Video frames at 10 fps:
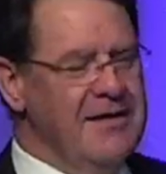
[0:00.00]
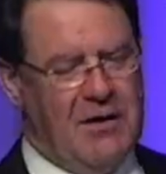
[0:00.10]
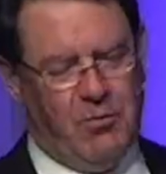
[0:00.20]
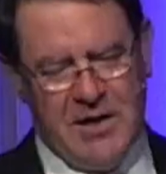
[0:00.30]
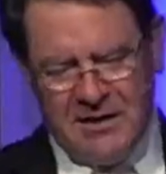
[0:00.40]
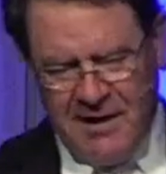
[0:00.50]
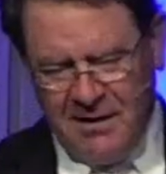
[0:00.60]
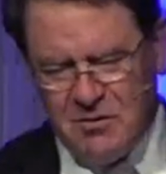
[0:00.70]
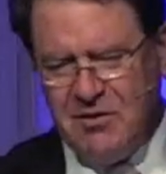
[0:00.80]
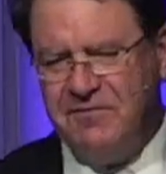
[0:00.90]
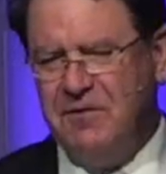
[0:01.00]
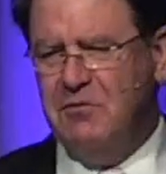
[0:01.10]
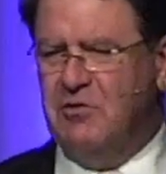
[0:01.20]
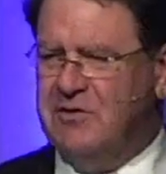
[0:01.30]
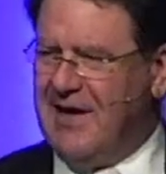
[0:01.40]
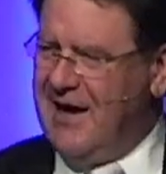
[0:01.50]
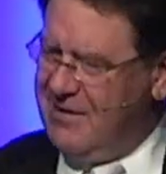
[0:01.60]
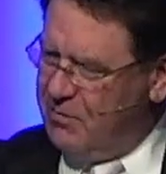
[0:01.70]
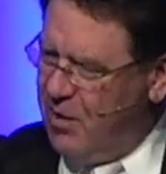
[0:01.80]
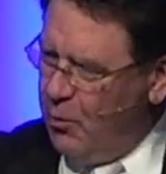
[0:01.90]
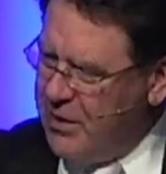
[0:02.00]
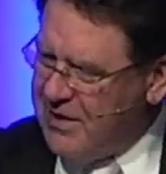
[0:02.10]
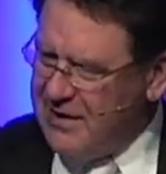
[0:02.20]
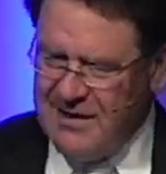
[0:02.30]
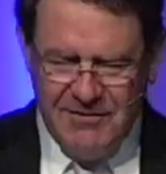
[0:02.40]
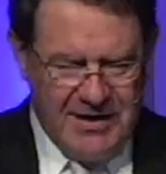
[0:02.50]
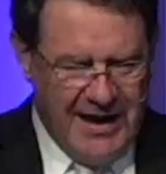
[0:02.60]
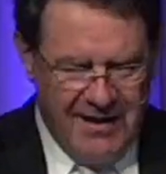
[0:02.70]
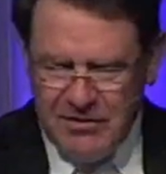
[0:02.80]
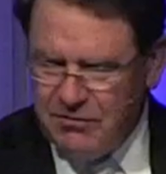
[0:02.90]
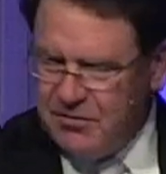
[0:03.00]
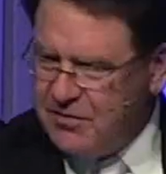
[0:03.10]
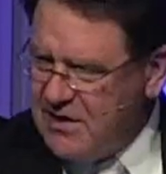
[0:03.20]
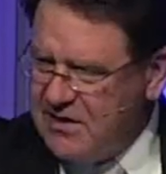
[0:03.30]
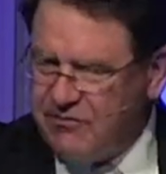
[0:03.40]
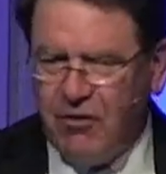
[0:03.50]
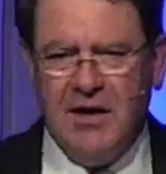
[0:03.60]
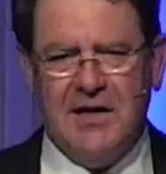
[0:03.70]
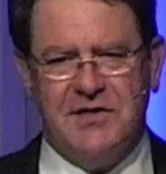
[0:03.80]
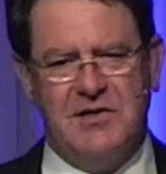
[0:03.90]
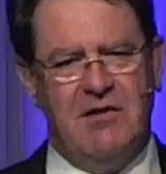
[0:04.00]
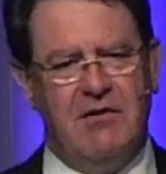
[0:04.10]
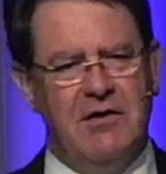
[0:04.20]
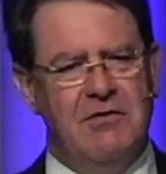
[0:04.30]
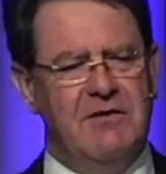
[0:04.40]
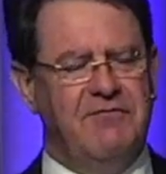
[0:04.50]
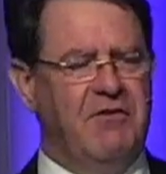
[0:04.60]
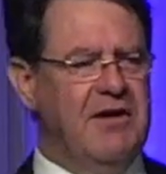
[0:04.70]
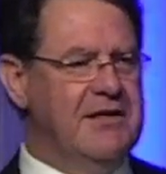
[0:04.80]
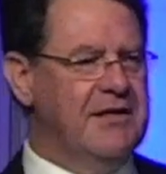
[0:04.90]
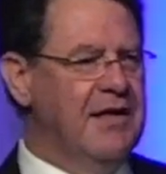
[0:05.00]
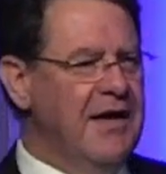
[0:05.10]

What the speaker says: that we can come to a funeral time? We can even have the seats for us there here at the front.